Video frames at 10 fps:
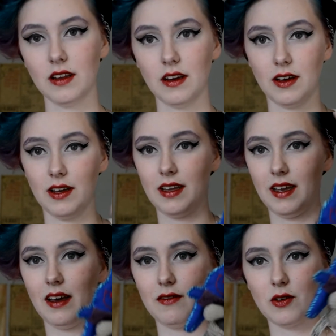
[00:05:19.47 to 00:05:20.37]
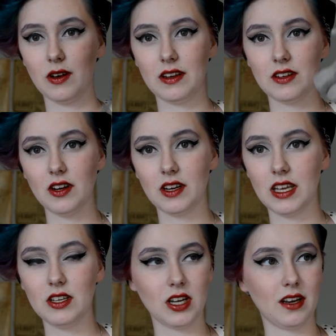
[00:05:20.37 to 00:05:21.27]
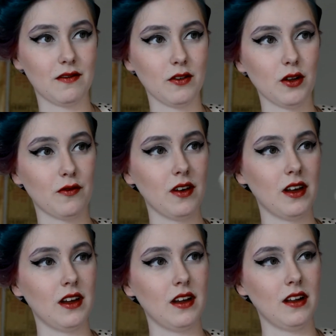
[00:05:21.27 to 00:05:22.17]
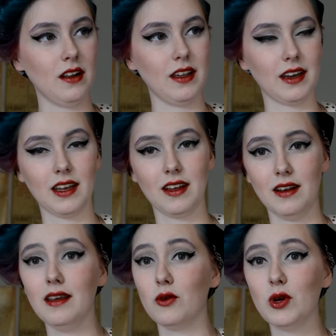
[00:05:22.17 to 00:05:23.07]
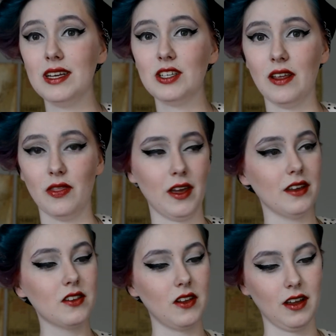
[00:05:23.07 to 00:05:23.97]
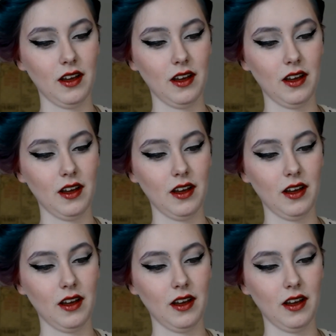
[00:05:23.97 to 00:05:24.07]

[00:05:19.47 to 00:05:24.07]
I have an entire keychain full of like little keychain things.